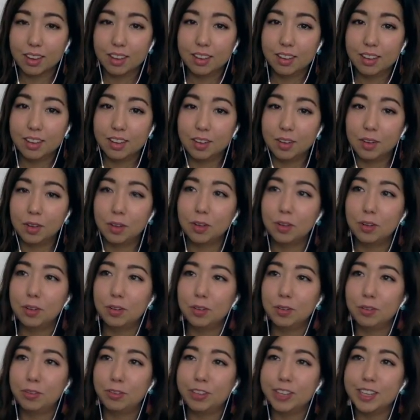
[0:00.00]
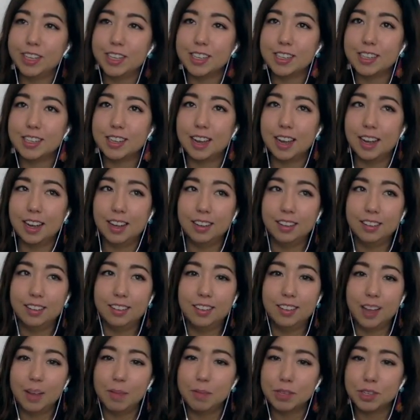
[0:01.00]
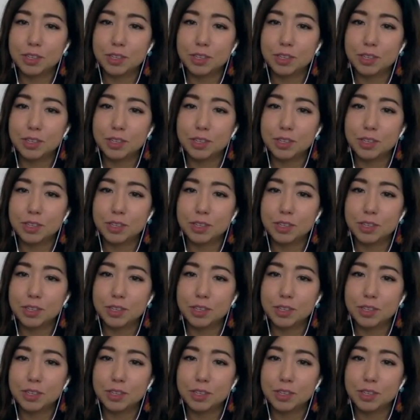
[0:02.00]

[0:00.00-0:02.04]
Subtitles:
That whole Riz and Tem